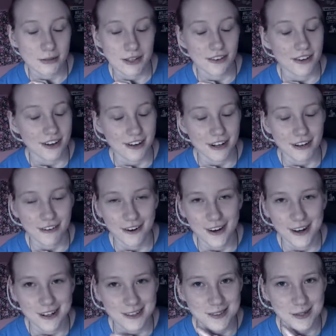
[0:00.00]
very
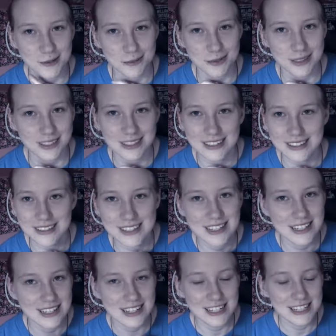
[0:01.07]
wrong, so please
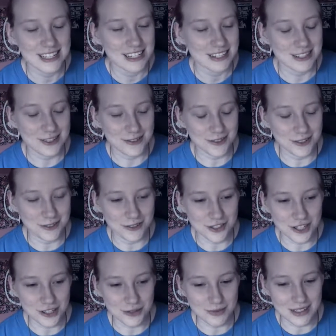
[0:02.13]
don't don't
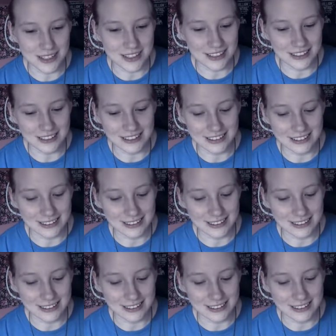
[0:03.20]
judge me,